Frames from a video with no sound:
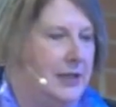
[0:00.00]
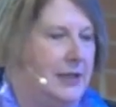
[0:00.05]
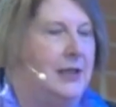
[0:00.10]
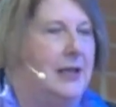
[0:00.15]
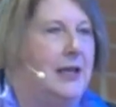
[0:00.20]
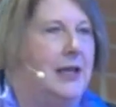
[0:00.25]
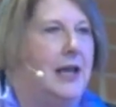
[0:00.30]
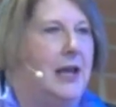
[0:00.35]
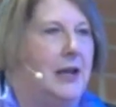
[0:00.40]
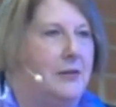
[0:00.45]

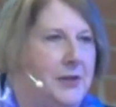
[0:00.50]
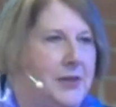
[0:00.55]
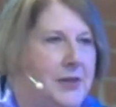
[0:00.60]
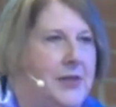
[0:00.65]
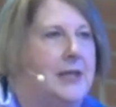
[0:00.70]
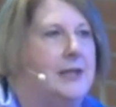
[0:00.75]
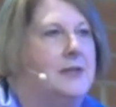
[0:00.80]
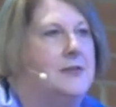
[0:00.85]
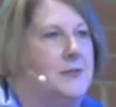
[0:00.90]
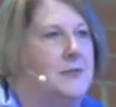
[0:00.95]

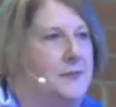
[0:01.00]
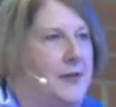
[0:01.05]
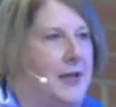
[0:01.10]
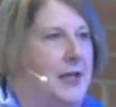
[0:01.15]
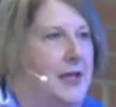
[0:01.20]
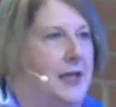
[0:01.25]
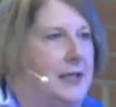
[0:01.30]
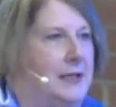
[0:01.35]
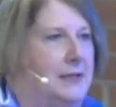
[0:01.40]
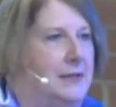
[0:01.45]
everything is
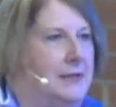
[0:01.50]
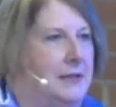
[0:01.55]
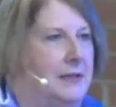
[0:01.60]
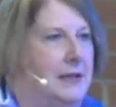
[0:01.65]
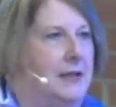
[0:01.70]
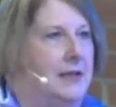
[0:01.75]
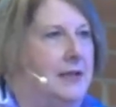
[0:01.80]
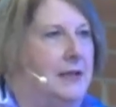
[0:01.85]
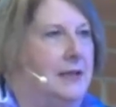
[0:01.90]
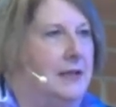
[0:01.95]
fine,
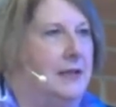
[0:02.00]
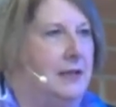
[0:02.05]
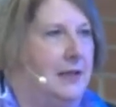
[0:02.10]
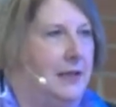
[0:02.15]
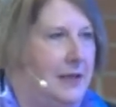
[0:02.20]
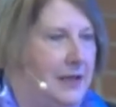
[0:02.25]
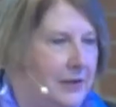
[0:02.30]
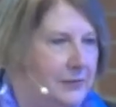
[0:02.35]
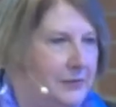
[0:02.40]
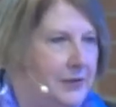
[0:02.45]

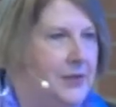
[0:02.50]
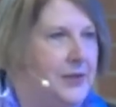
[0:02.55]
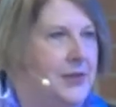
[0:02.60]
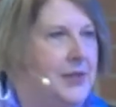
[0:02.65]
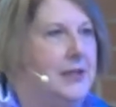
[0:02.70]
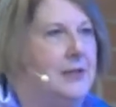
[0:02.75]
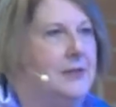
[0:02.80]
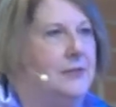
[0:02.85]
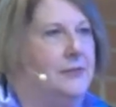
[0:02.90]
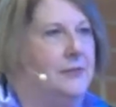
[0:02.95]

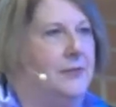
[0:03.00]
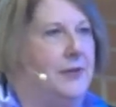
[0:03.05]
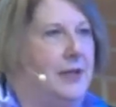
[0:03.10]
everything is fine,